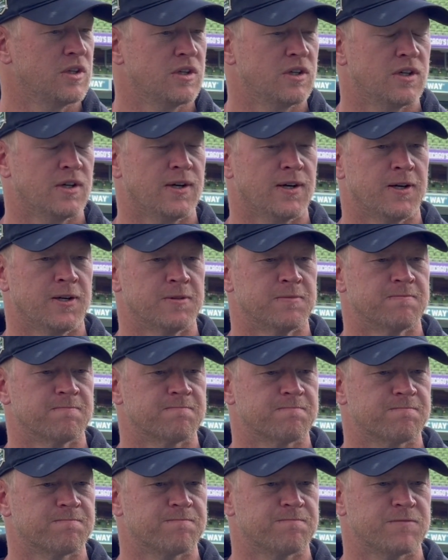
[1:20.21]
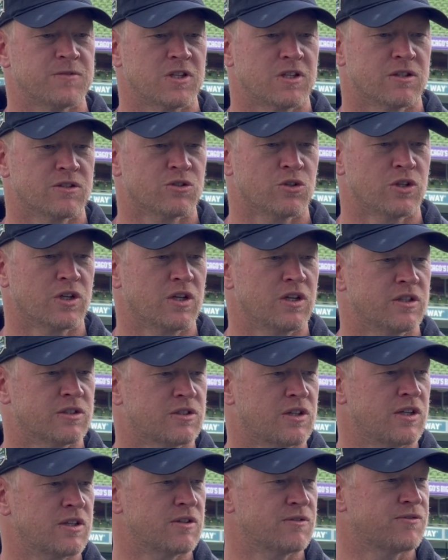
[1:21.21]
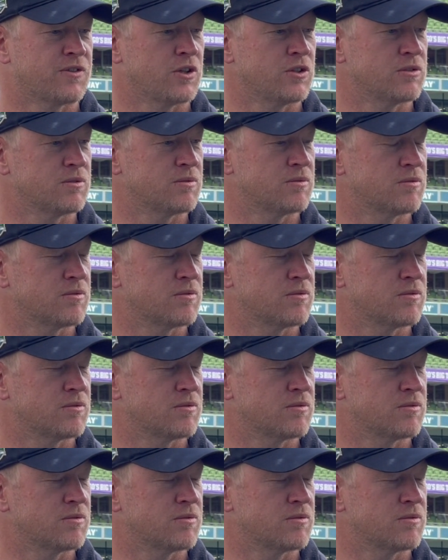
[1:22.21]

So it kind of felt